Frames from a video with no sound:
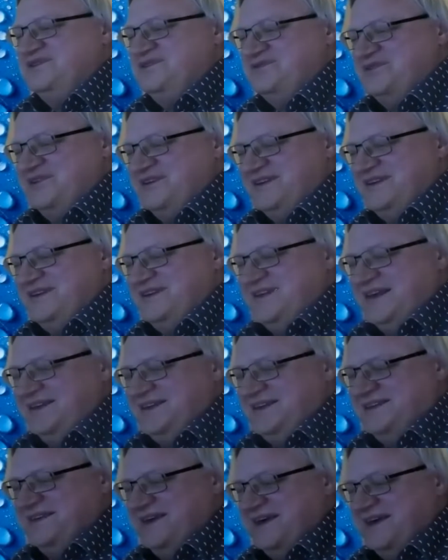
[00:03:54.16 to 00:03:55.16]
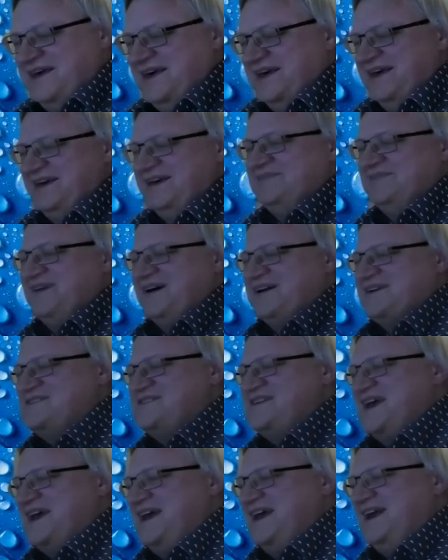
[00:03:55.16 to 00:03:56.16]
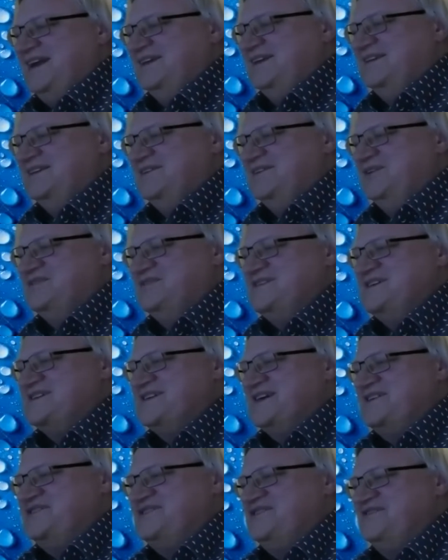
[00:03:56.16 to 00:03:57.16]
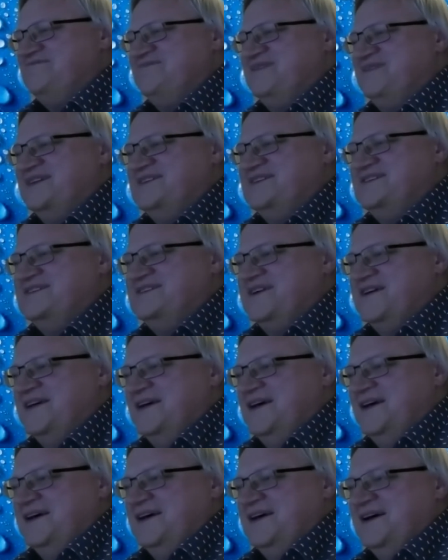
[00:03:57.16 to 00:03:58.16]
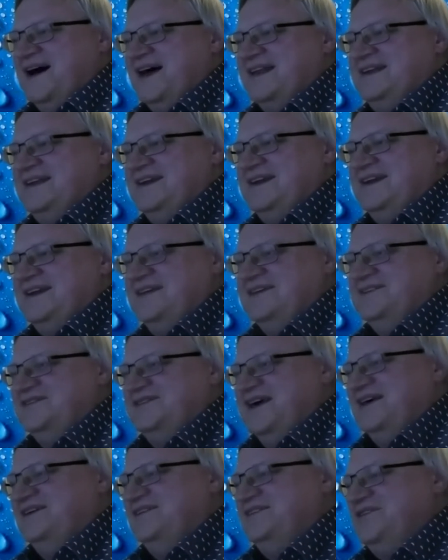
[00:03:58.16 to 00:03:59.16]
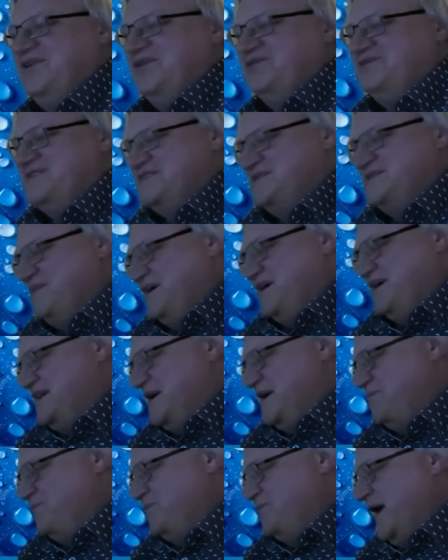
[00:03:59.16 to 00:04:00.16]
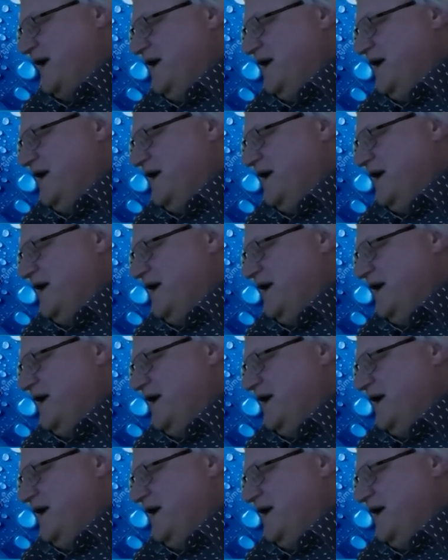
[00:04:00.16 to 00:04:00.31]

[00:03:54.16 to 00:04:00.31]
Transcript: do in Marseille, and all these achievements hardly noticed by them.